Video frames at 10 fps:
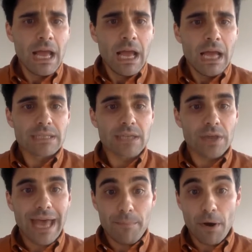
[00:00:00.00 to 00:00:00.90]
So
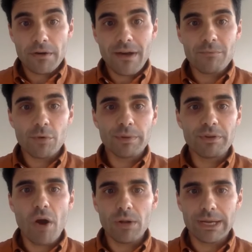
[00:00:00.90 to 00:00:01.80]
that program will be
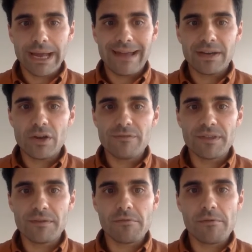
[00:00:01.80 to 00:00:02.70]
rolling out
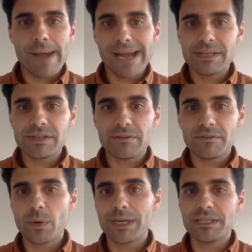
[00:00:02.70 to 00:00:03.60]
over the remainder
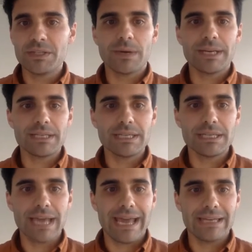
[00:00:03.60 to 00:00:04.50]
of
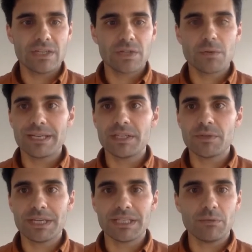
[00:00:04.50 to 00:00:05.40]
2020 and
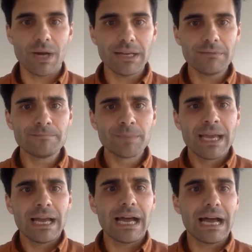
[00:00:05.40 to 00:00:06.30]
2021.
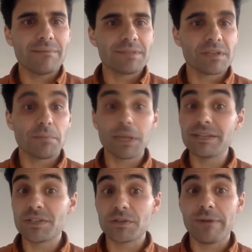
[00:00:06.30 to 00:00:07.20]
So
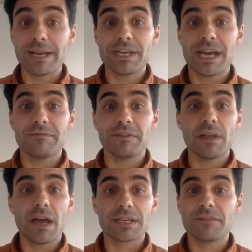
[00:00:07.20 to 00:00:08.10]
please do reach out if you'd
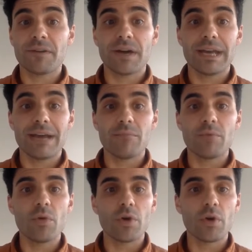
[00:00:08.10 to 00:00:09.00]
like to find out
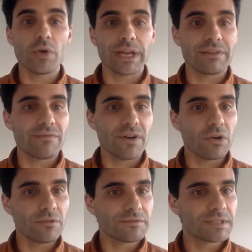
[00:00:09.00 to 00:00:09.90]
more or get
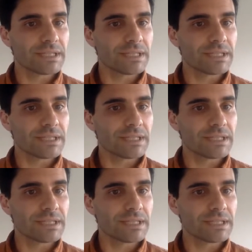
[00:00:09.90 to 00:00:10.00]
involved.